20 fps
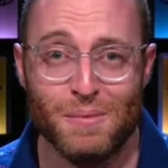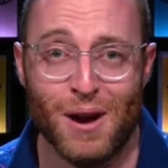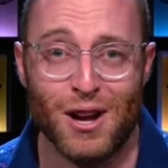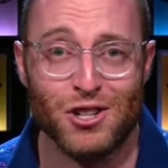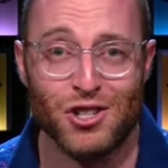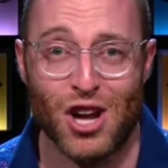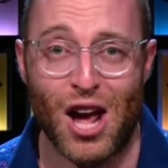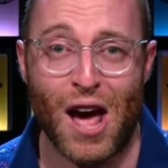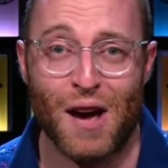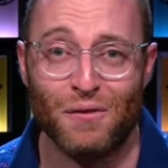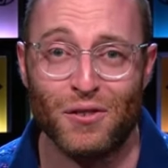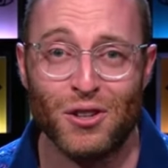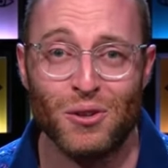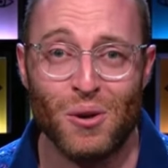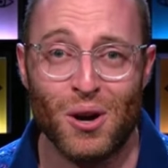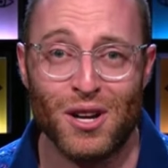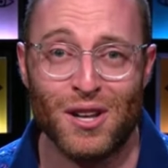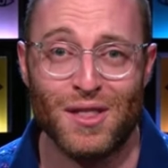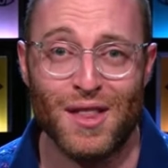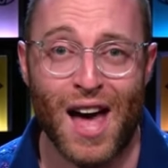much
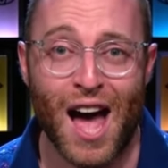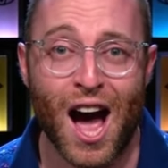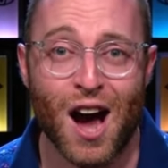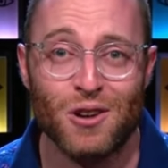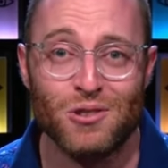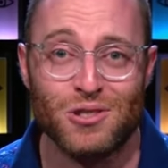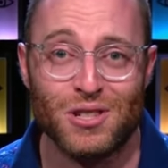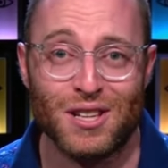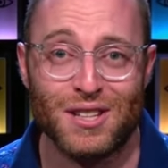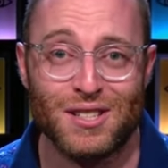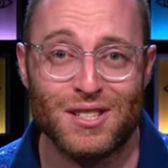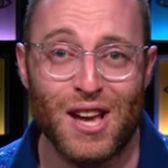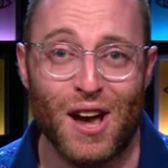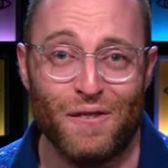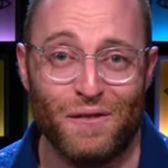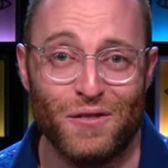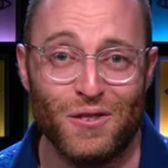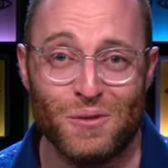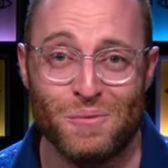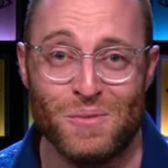everyone in the house
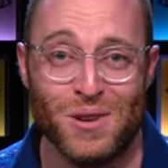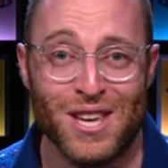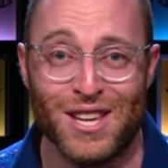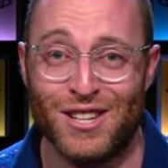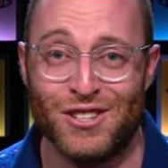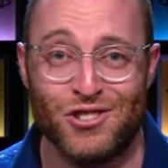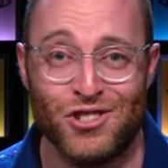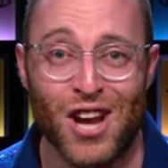except for me and